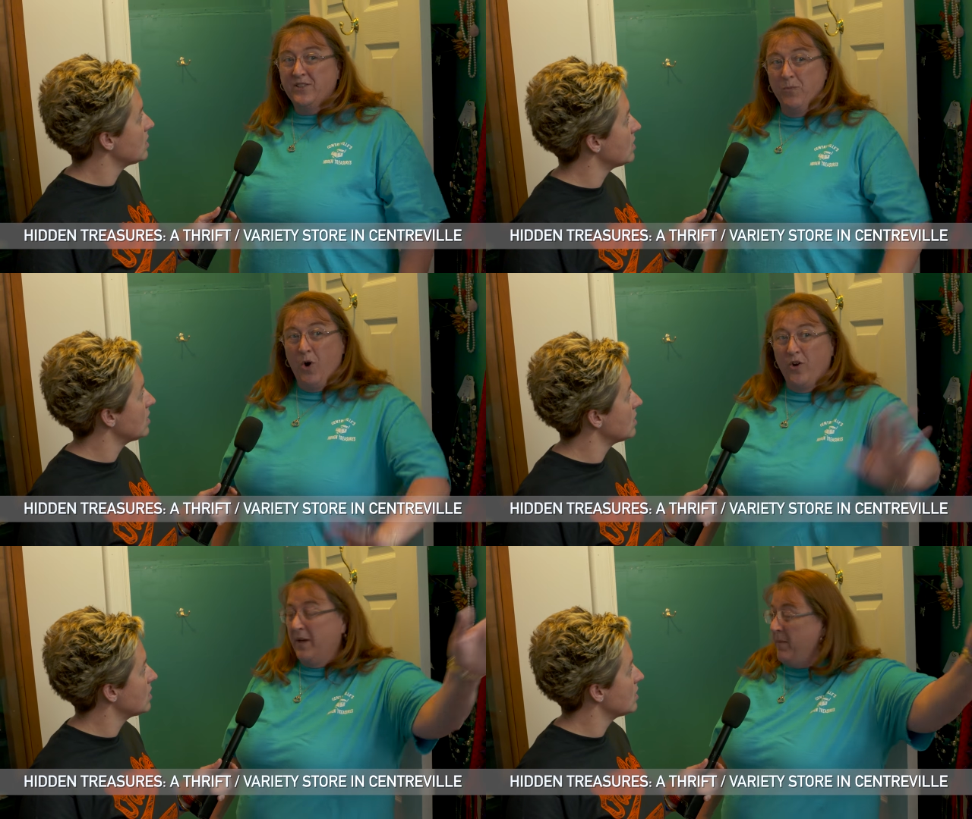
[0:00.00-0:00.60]

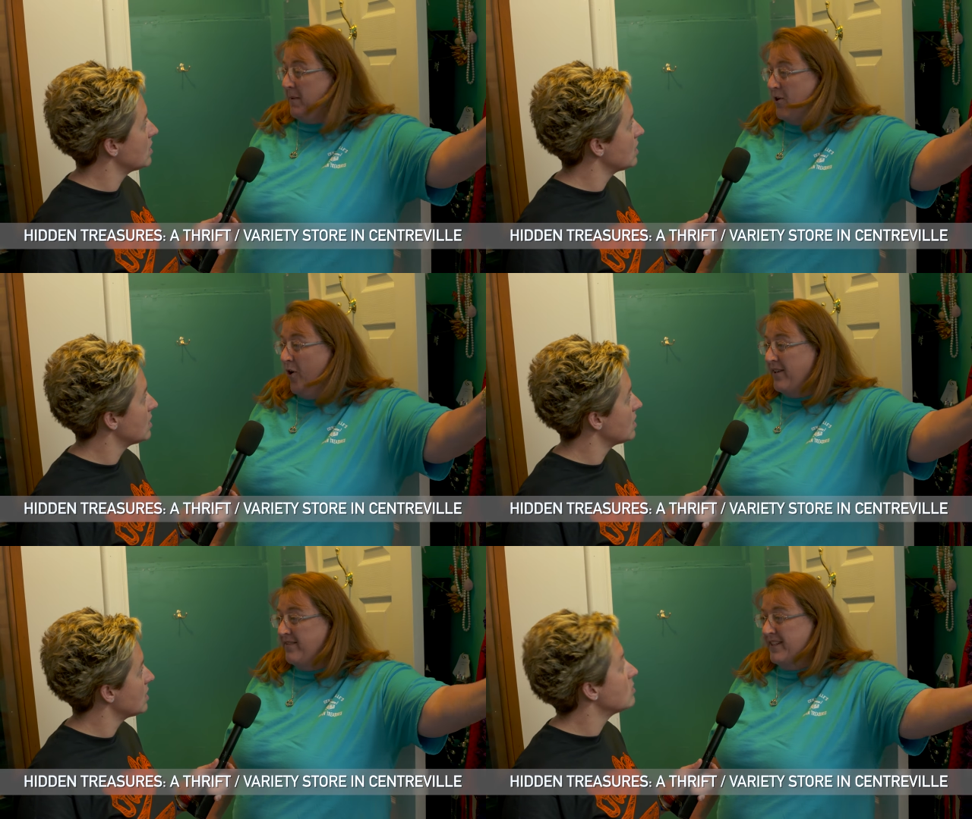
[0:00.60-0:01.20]
Speaker 1: tomorrow they may be
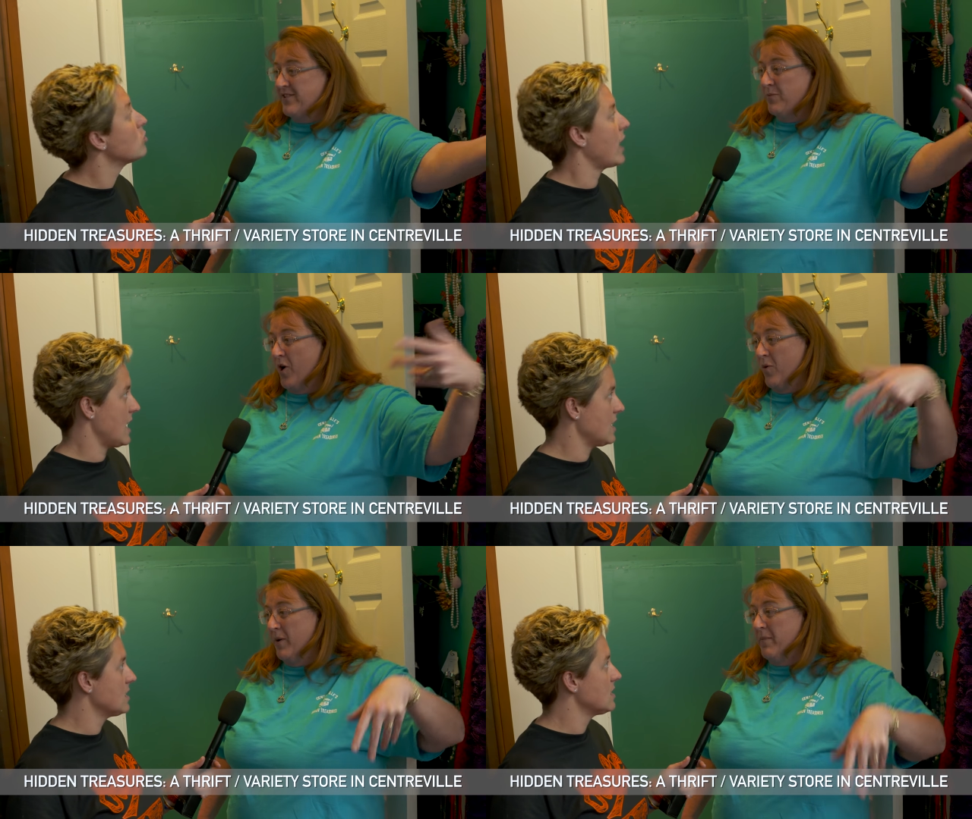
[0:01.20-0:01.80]
gone and right.
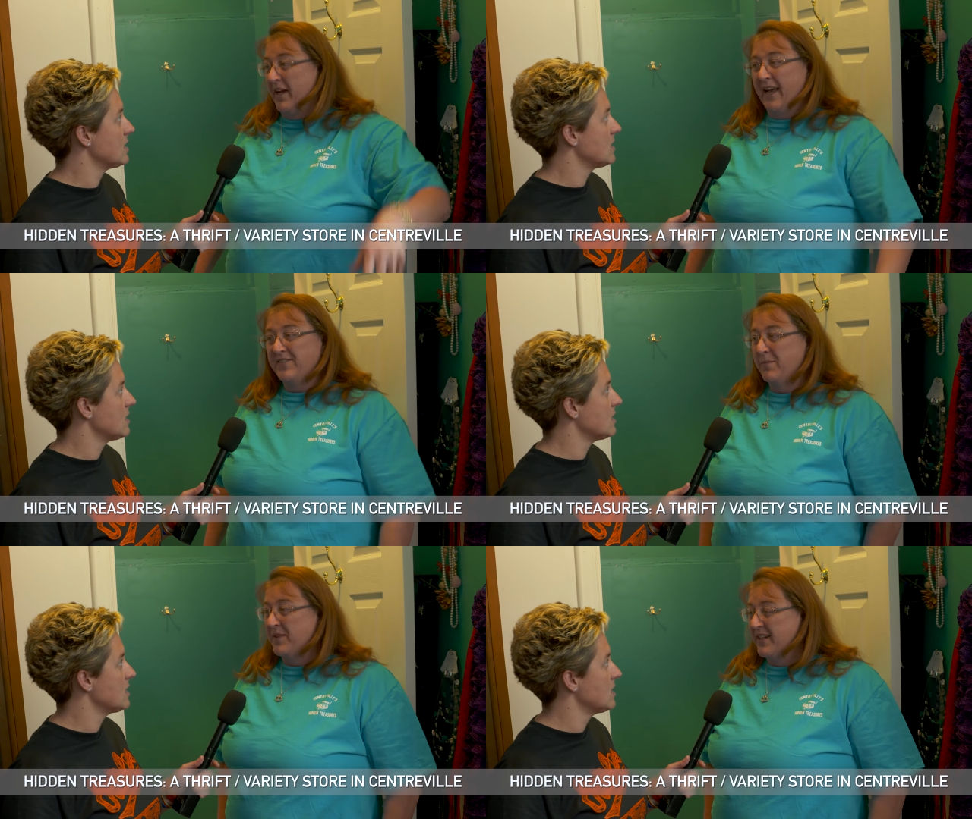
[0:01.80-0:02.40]
tomorrow we might have
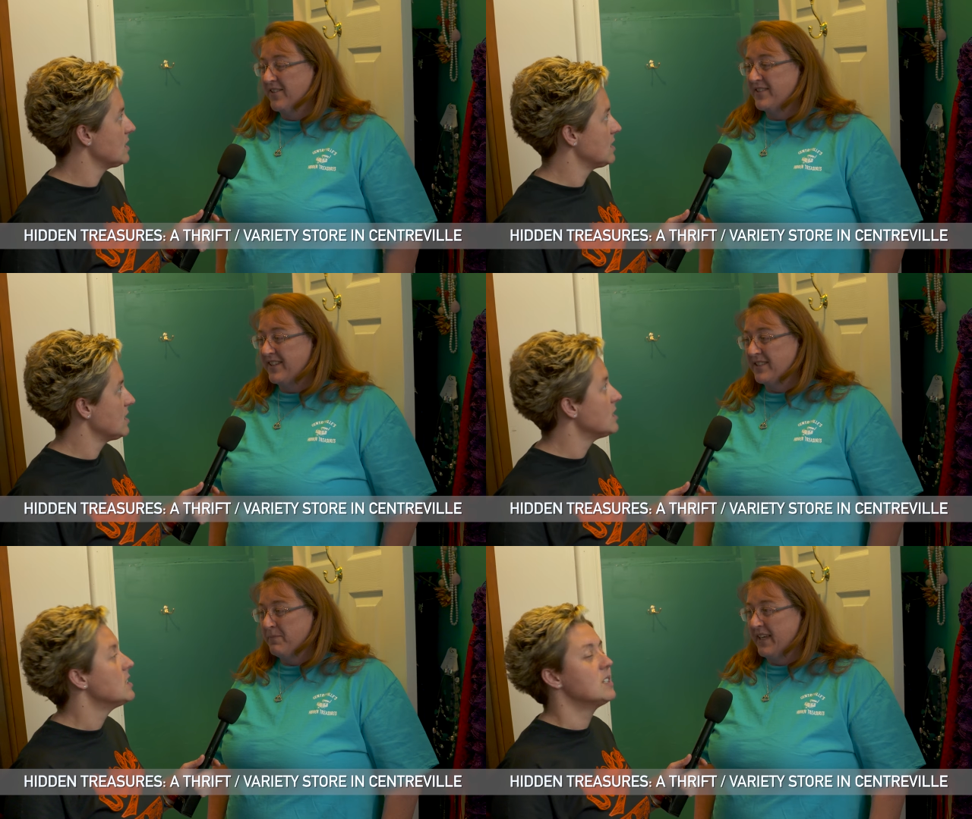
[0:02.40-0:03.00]
something else in
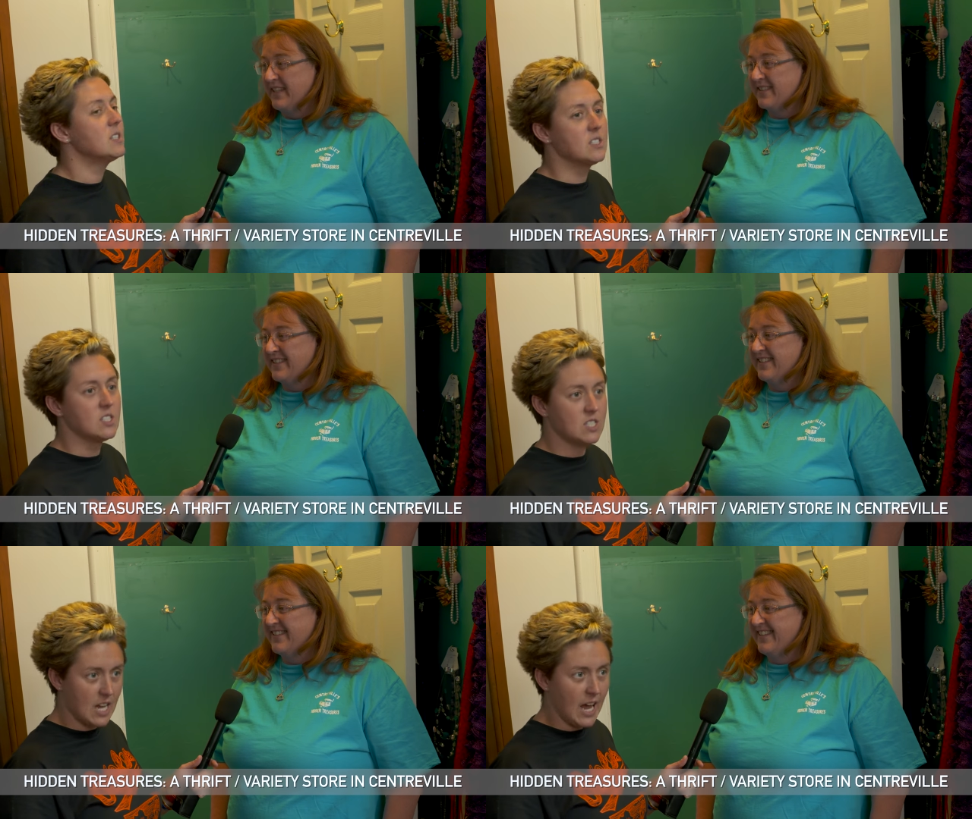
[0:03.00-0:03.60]
its place
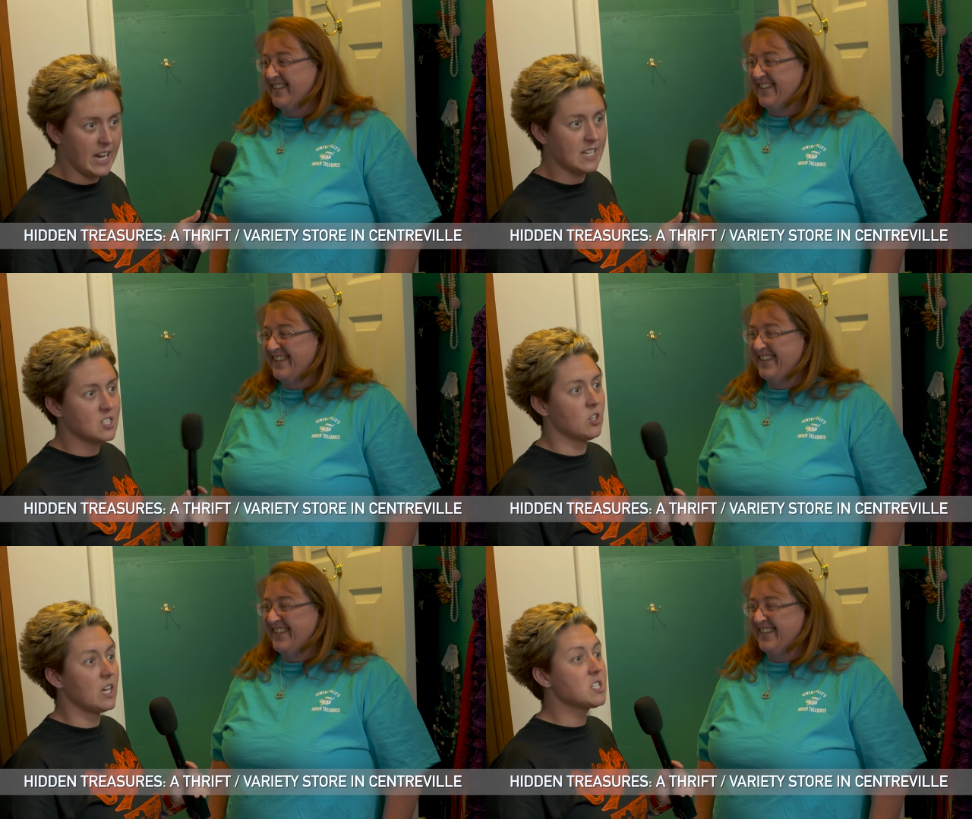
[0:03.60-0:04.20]
Speaker 2: got it
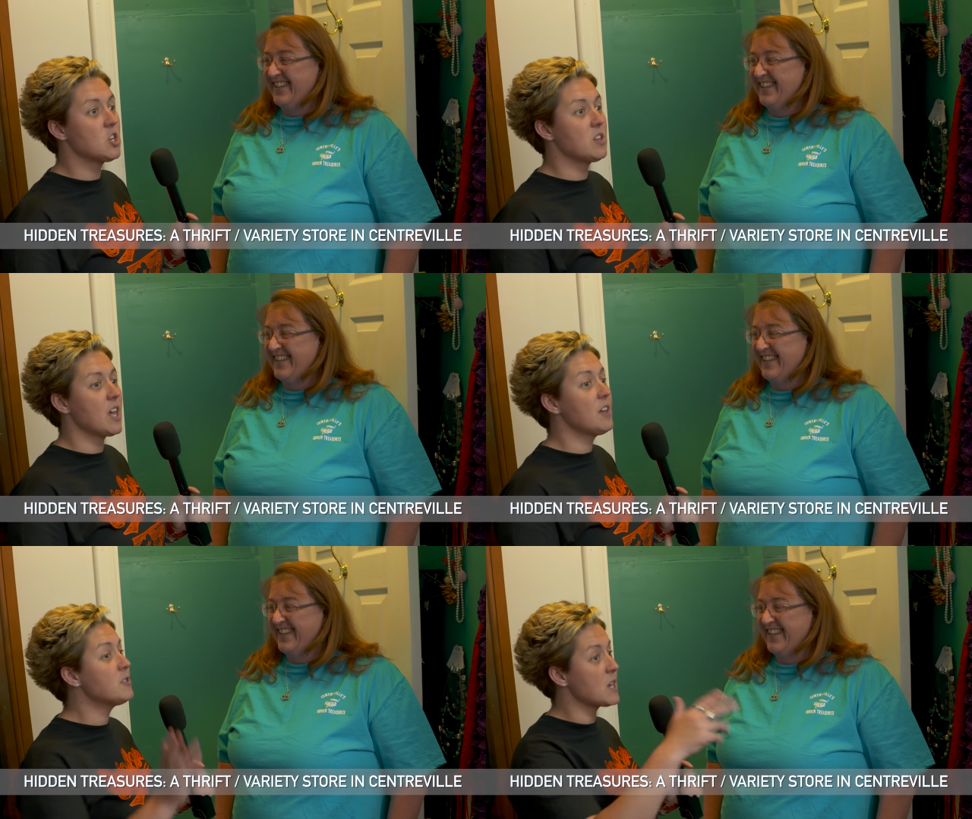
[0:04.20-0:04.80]
so let's go to the
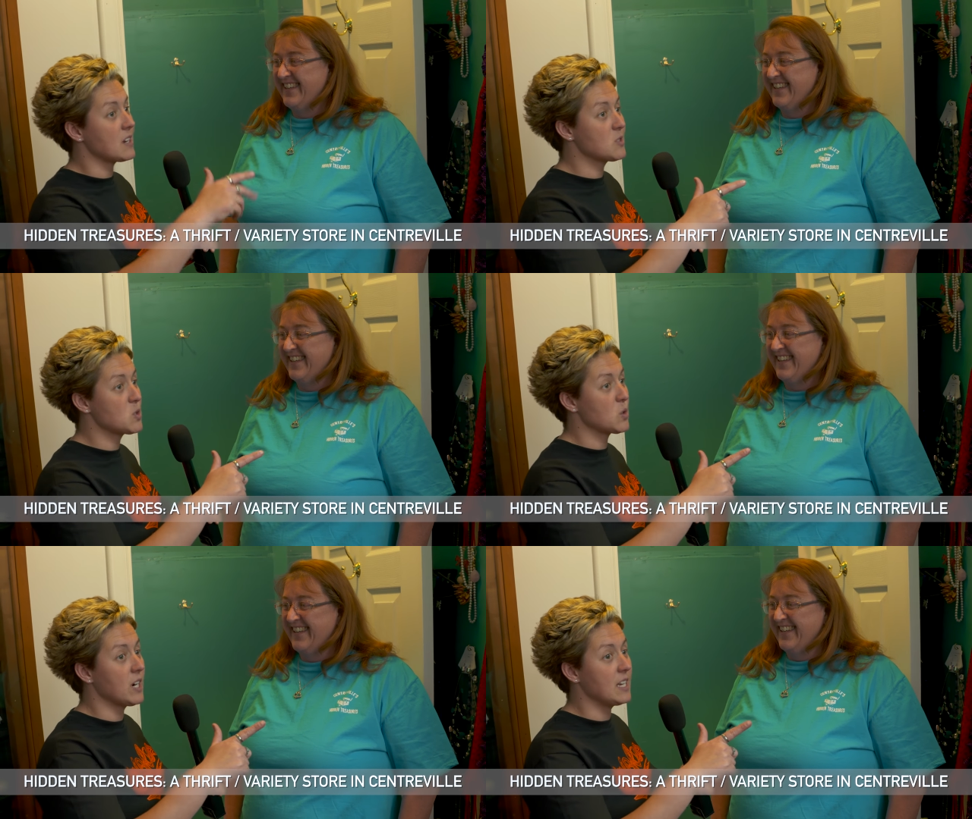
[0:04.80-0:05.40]
other side of the
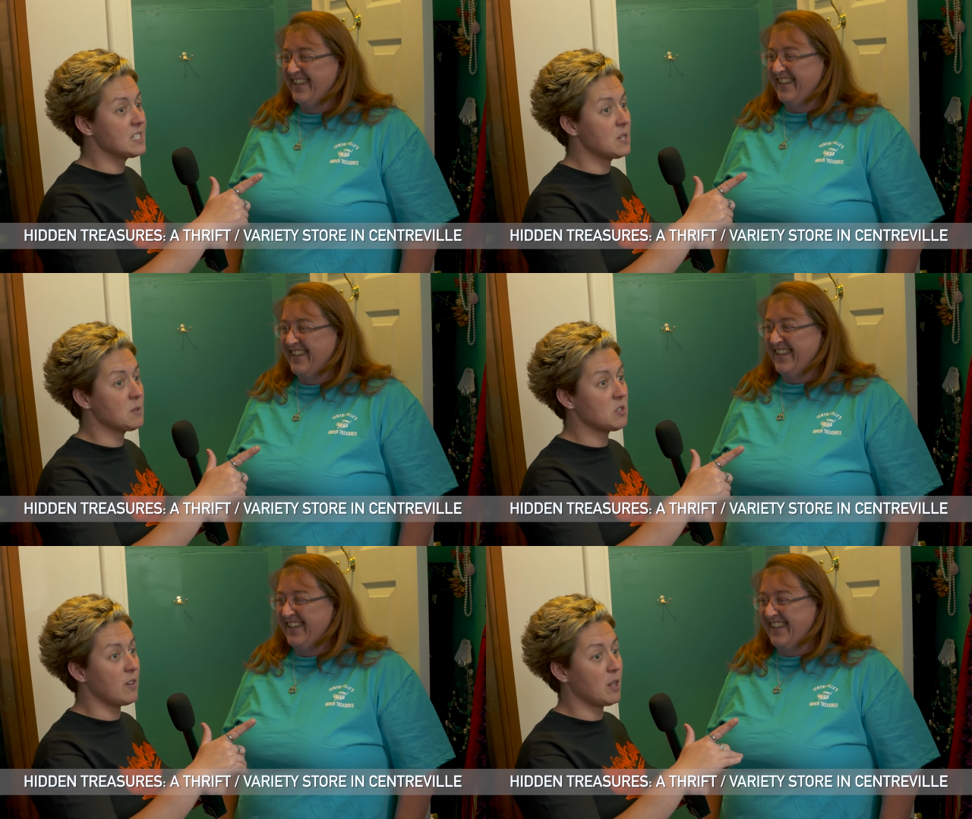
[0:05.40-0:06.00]
store and see
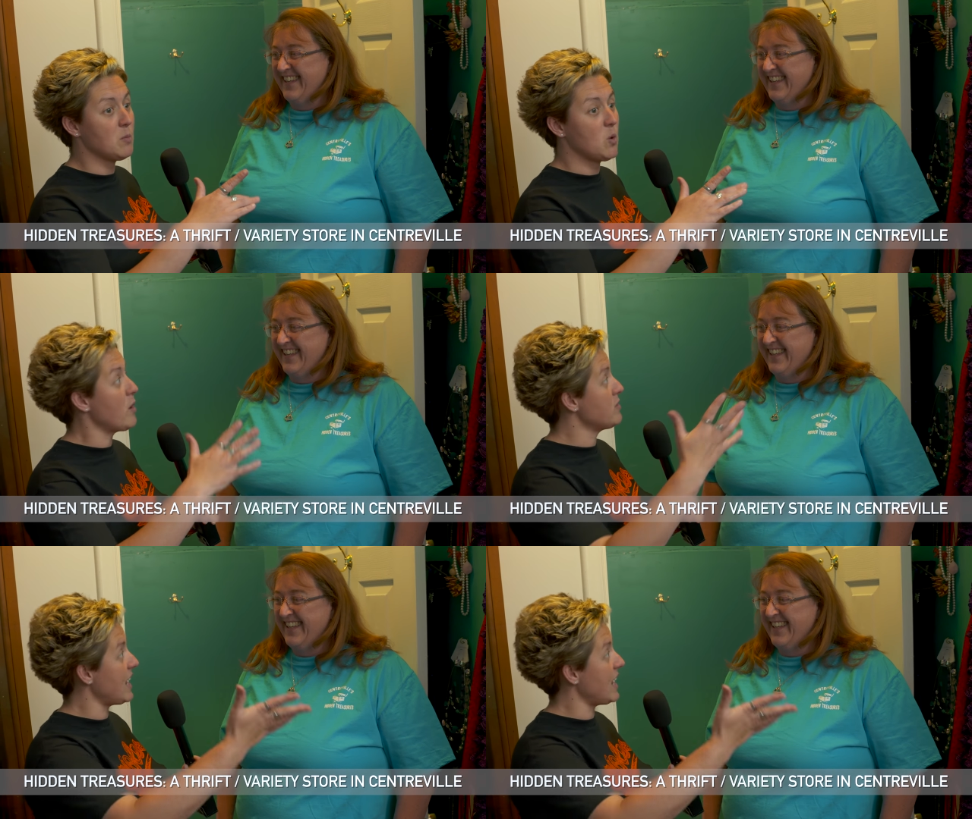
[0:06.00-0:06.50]
what's available over